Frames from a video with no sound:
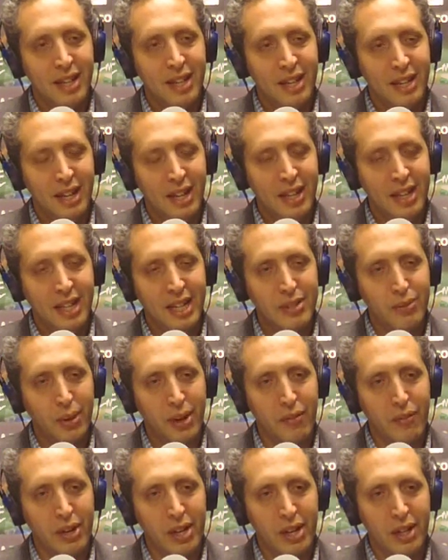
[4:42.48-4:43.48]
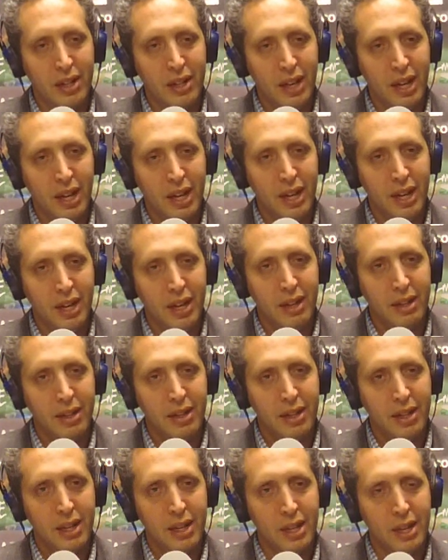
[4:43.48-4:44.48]
I think that's where every
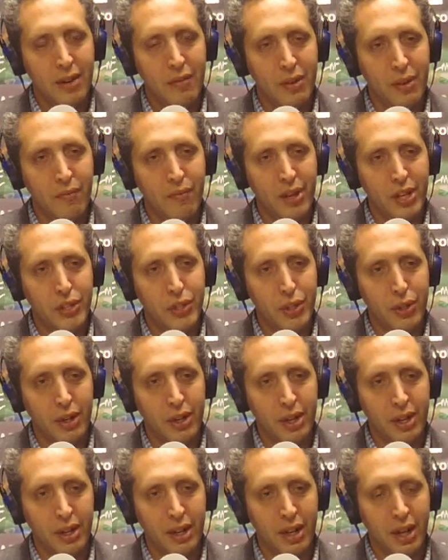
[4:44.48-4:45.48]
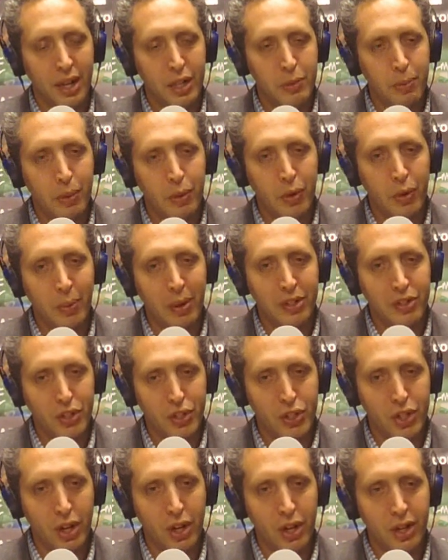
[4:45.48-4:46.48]
inventor and entrepreneur wants to
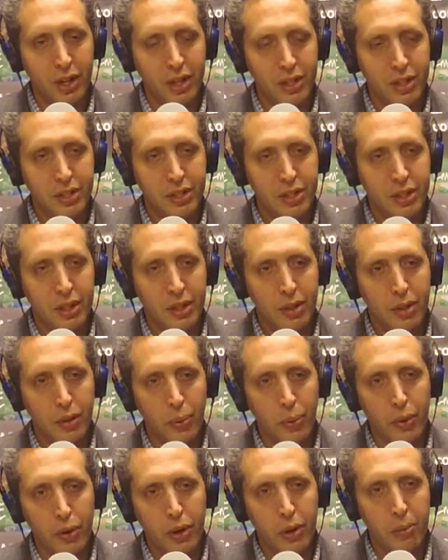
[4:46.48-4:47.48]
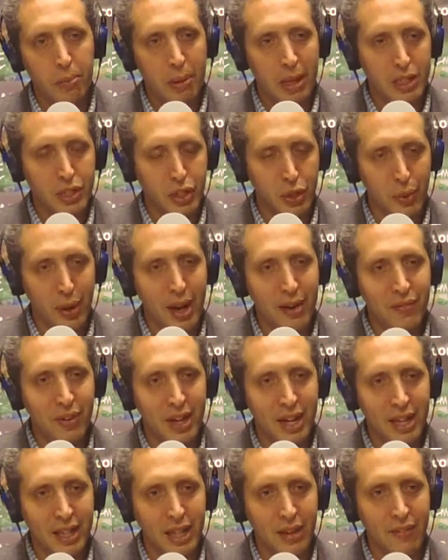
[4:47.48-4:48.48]
start, is the word plus the
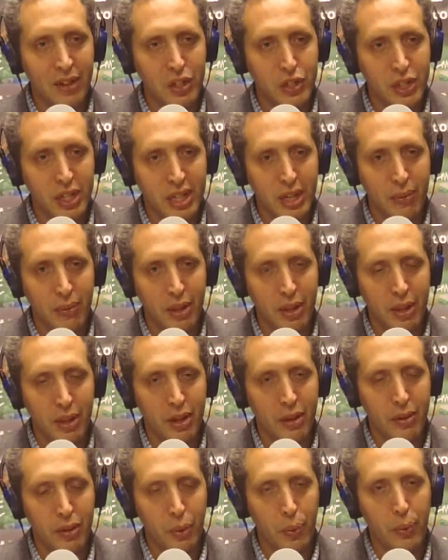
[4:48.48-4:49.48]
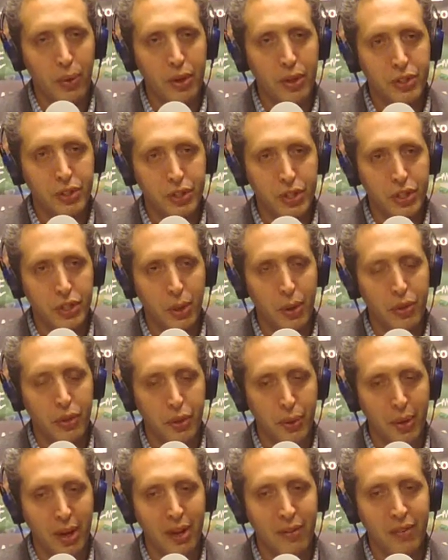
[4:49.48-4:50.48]
graphic, and then eventually get rid of the words and just go with
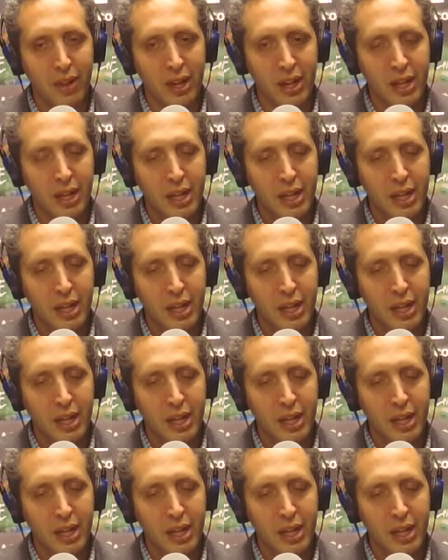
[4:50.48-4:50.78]
the graphic.